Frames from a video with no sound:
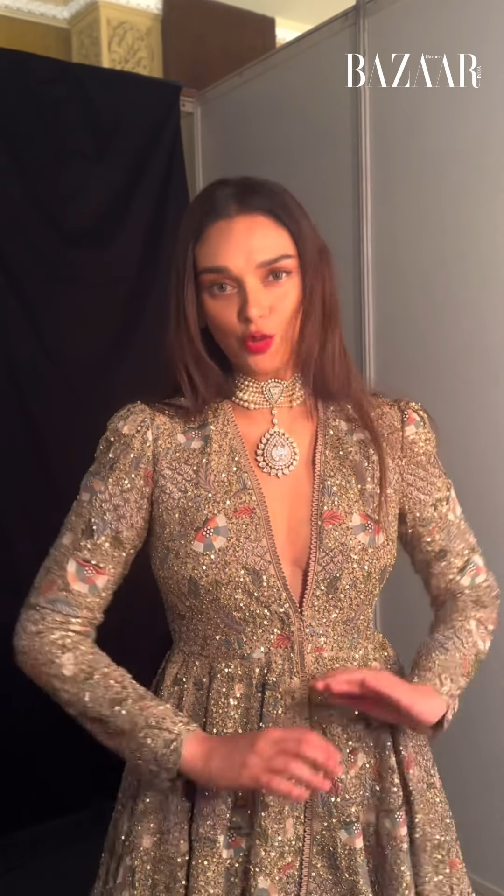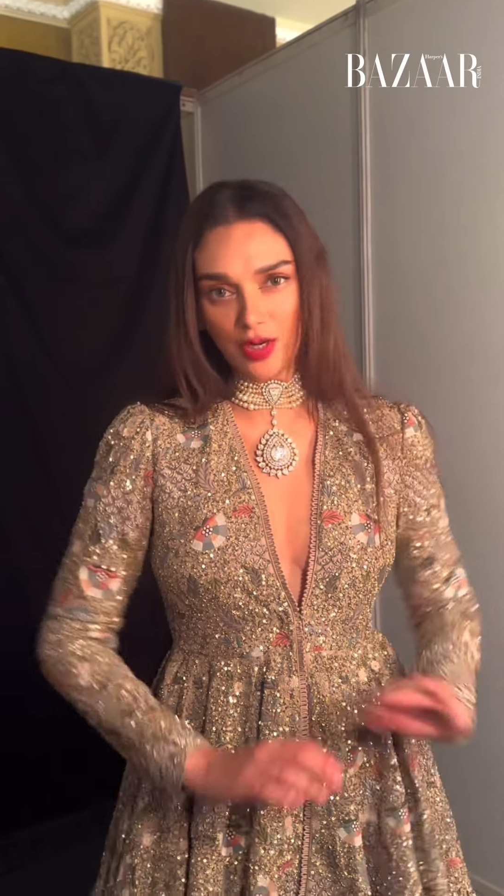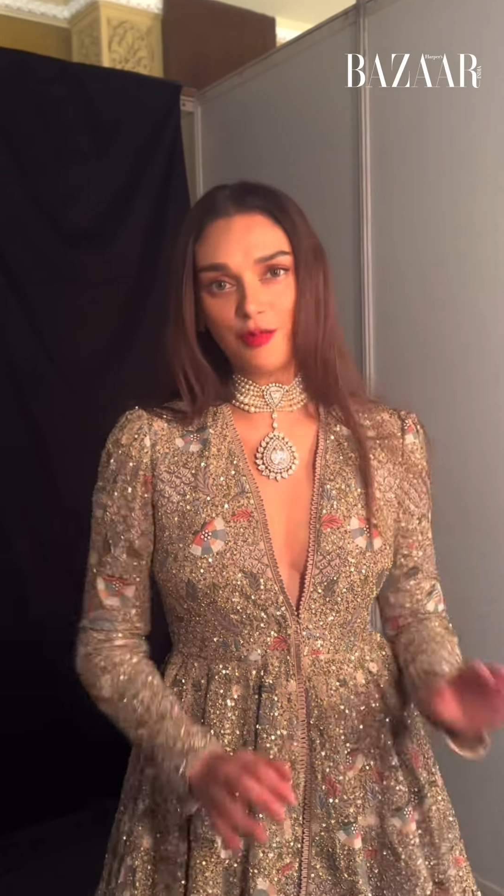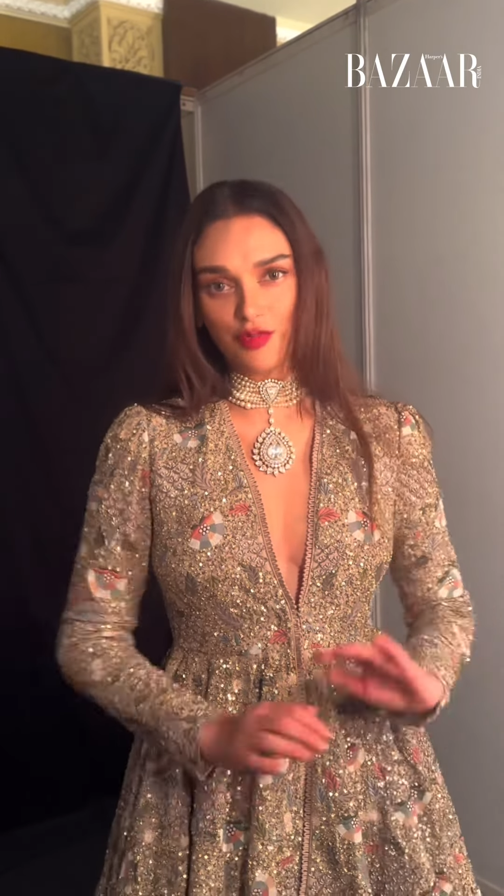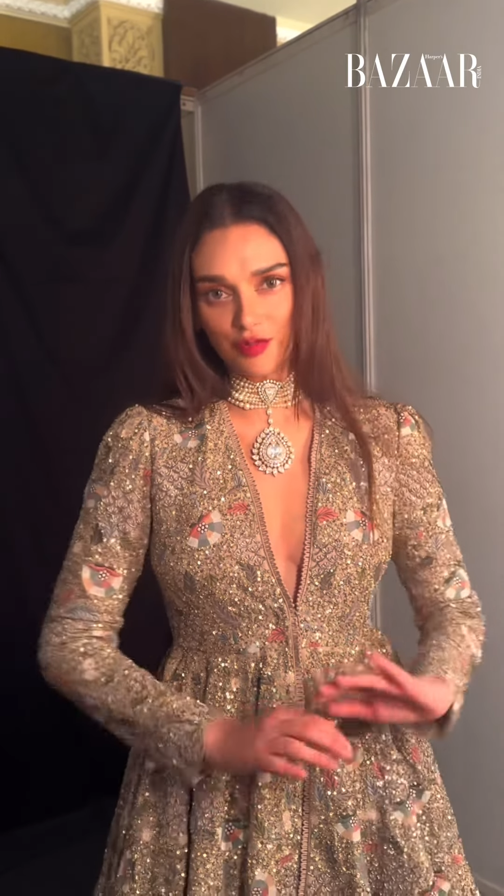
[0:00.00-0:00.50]

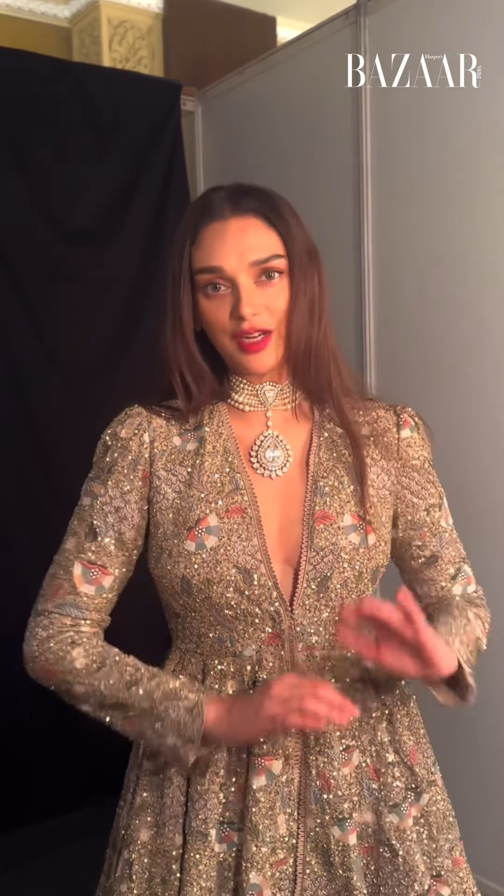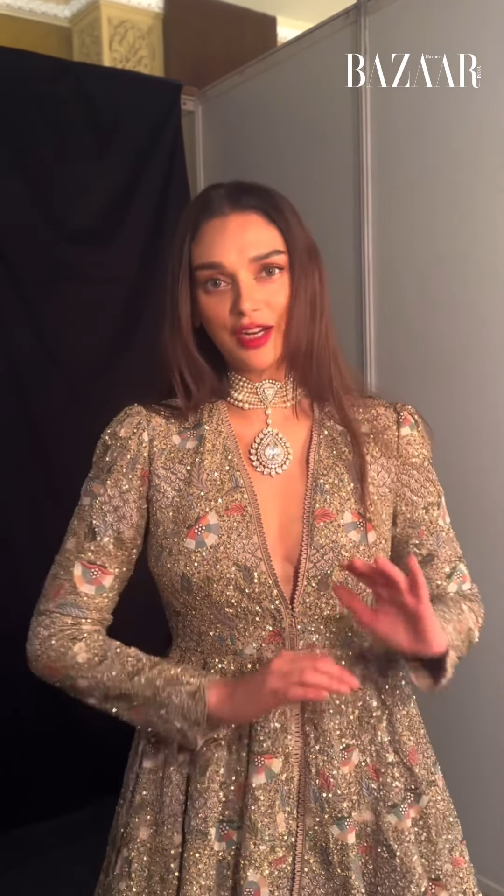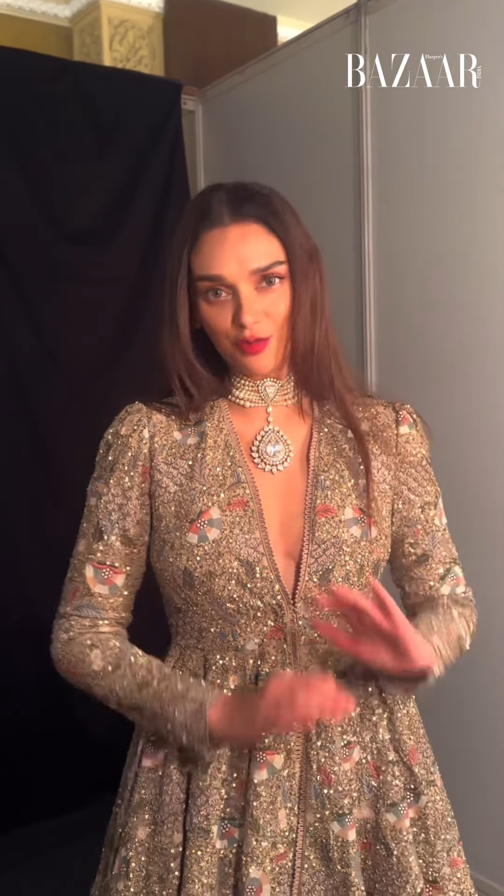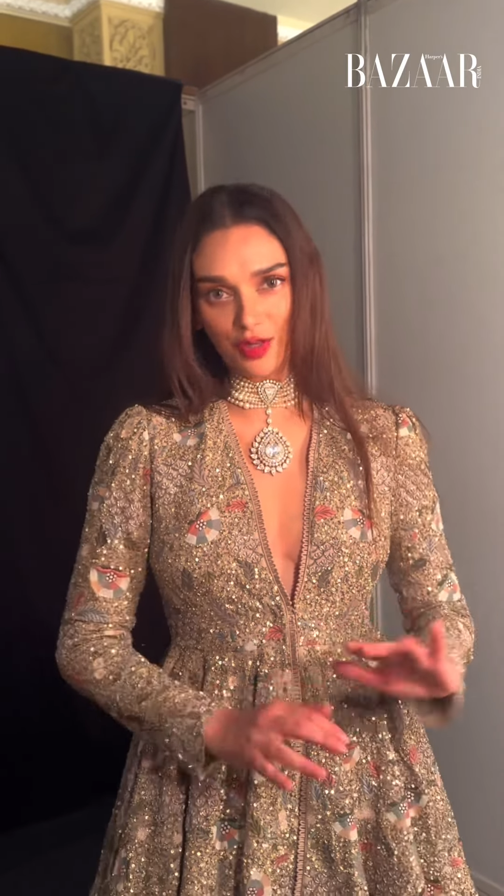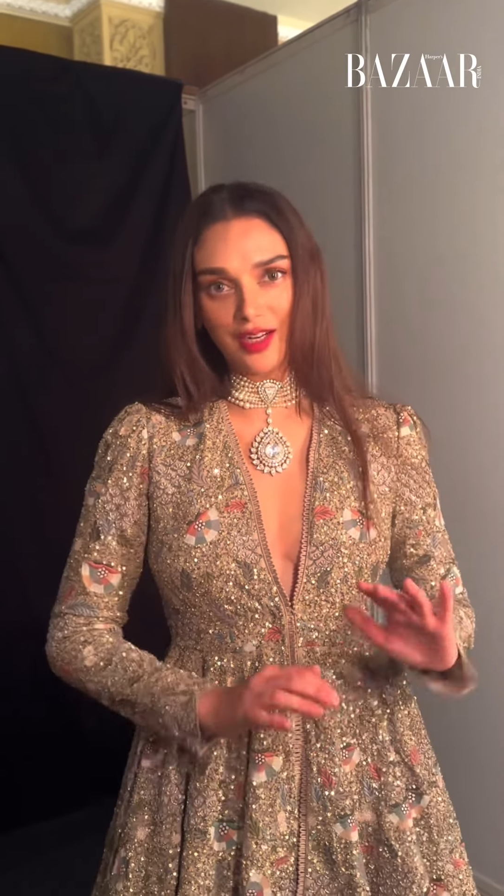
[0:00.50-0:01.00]
truly beautiful.
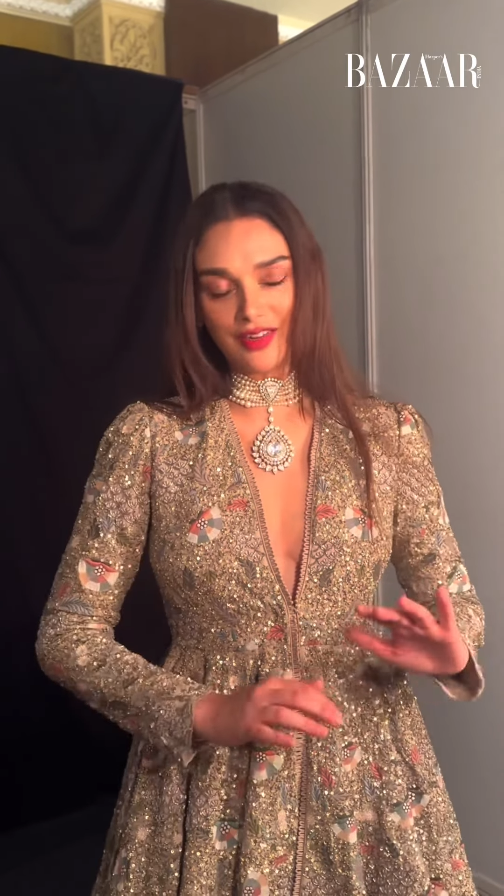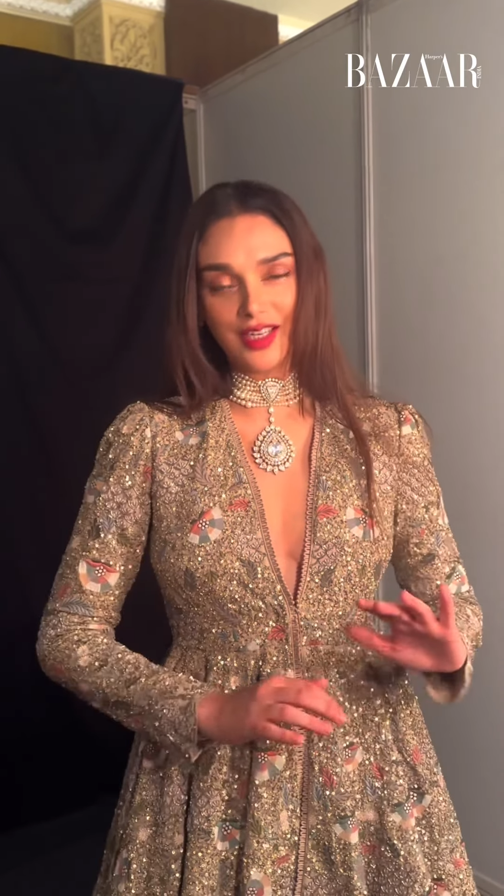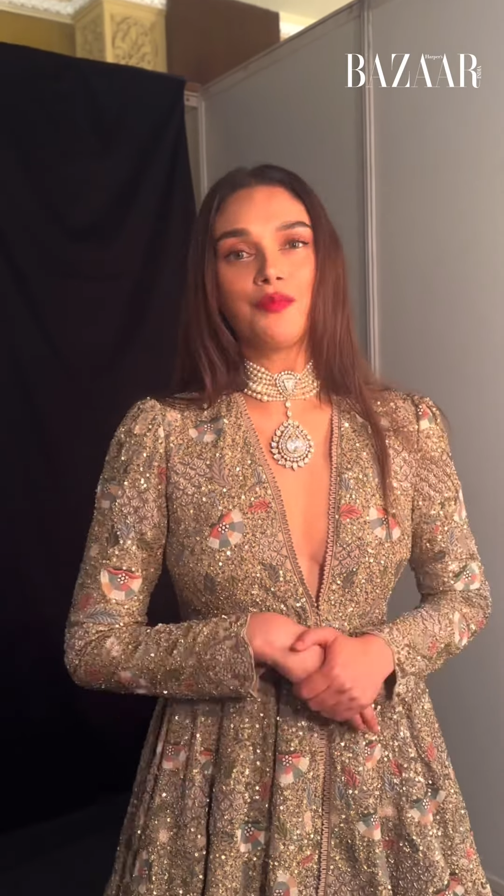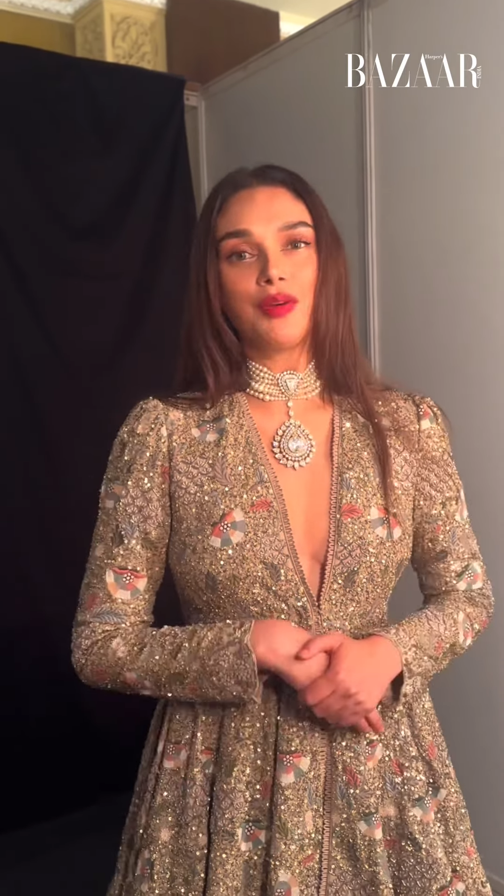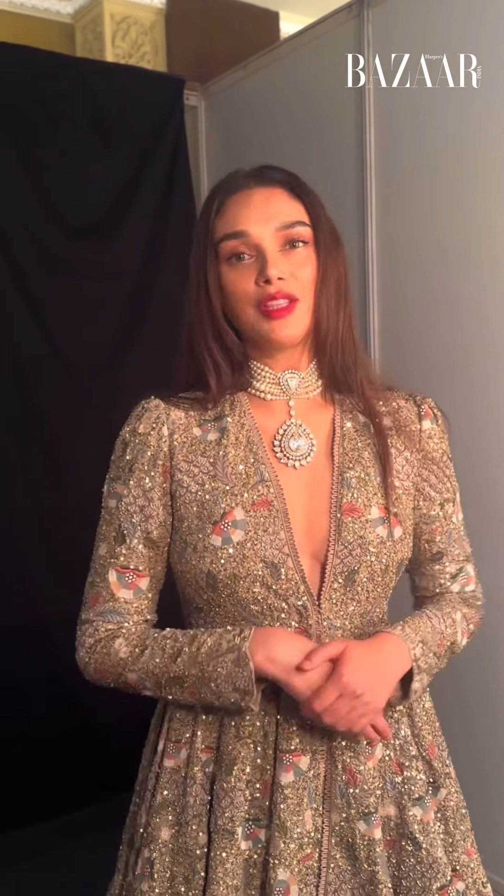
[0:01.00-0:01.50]
I truly love it.